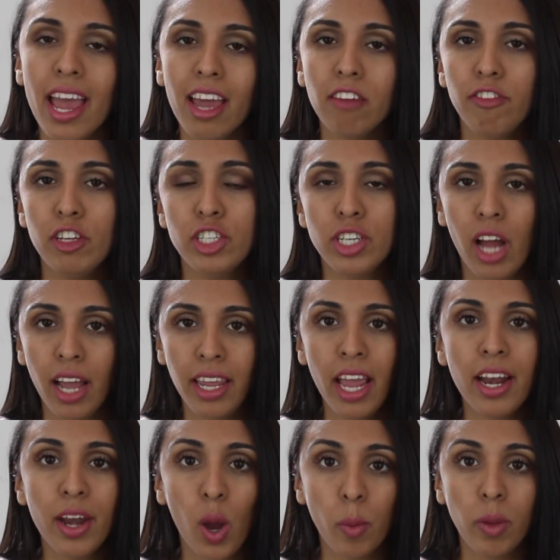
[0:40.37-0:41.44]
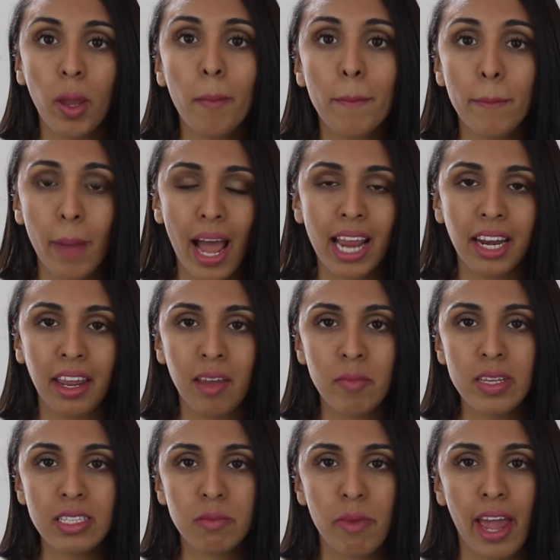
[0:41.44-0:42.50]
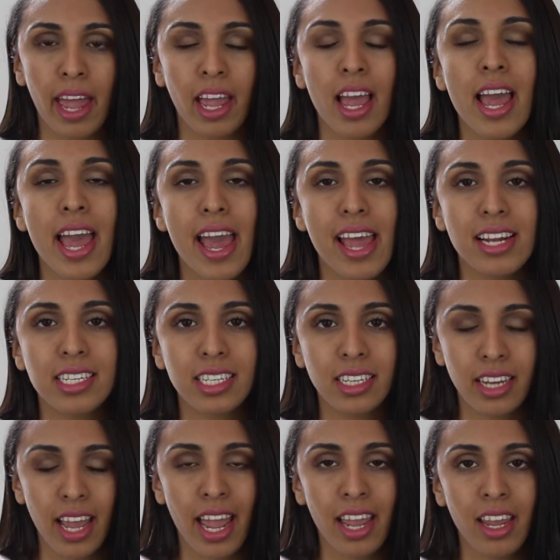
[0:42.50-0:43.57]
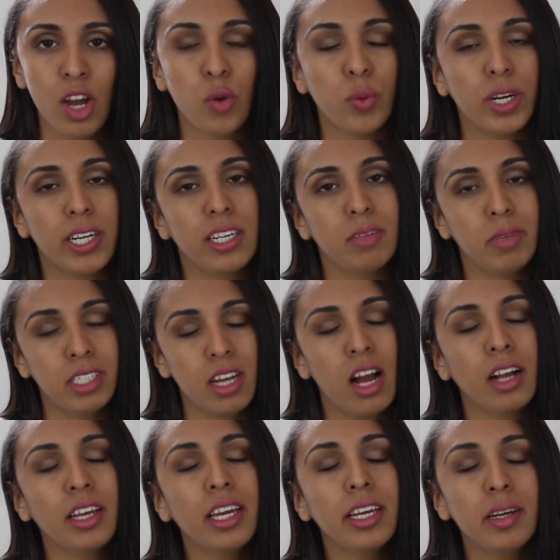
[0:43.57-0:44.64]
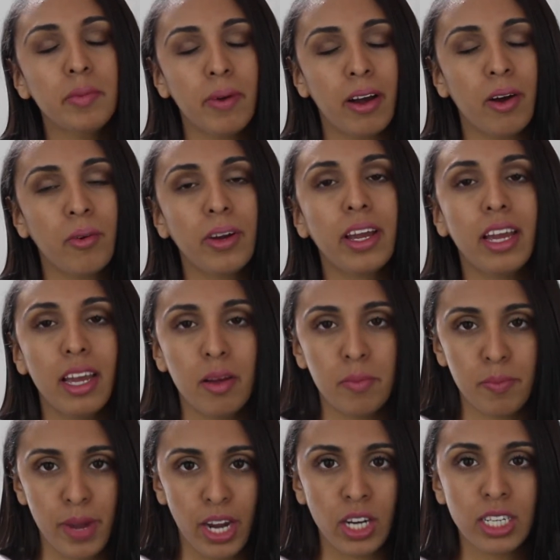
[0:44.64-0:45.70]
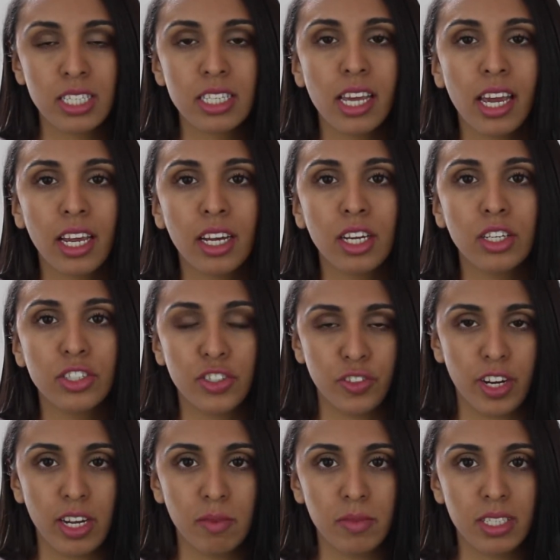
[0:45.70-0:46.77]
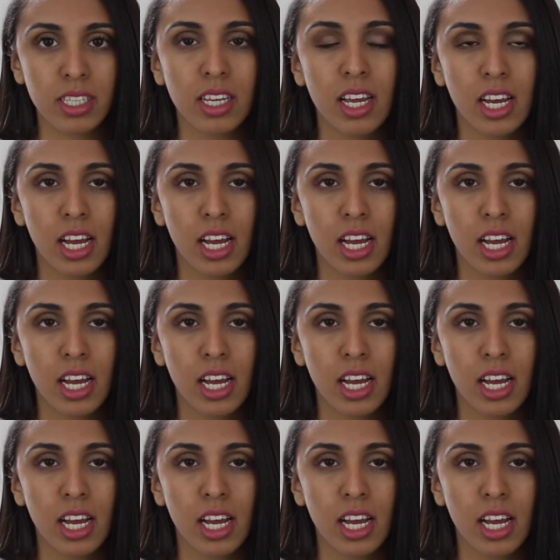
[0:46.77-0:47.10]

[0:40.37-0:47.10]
If you do not yet know me, my name is May, and today we're going to be talking about embarrassing dreams.